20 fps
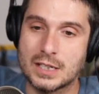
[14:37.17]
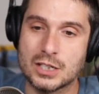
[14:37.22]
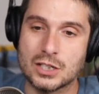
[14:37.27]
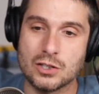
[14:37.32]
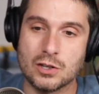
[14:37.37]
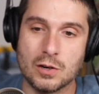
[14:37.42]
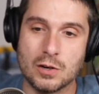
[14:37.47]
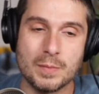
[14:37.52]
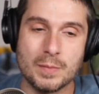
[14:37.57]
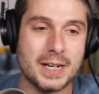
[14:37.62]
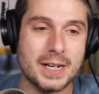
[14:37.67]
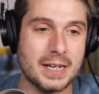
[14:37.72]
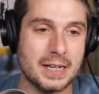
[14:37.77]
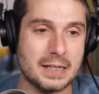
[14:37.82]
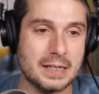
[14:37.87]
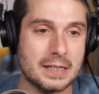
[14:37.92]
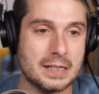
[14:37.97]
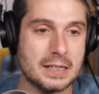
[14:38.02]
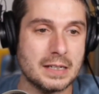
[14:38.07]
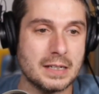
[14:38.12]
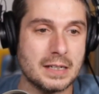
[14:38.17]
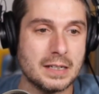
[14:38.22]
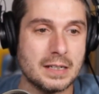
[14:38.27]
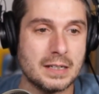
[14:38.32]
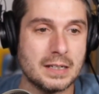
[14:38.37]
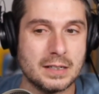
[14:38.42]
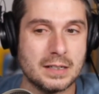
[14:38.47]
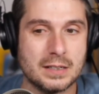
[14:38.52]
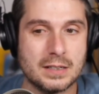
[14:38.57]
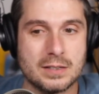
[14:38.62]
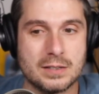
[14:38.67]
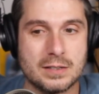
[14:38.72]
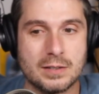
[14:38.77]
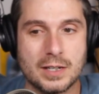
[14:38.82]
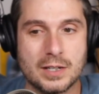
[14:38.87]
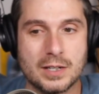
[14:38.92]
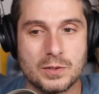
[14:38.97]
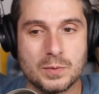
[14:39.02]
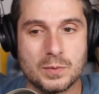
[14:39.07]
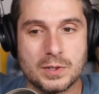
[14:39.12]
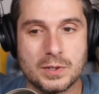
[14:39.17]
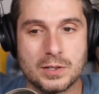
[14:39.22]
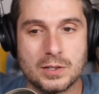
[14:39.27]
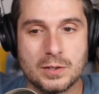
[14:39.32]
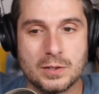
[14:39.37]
terminated. So that is what they're doing.